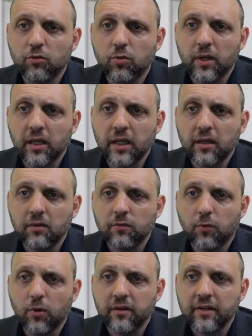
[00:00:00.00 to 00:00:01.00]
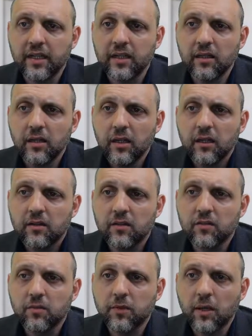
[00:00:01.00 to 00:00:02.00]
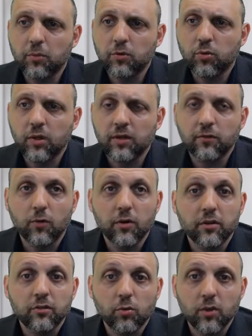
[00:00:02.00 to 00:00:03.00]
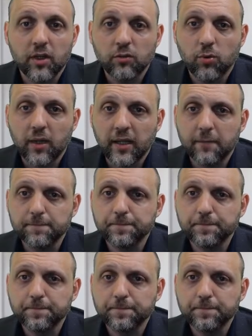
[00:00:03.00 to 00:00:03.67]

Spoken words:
2014 to September 24th, 2020.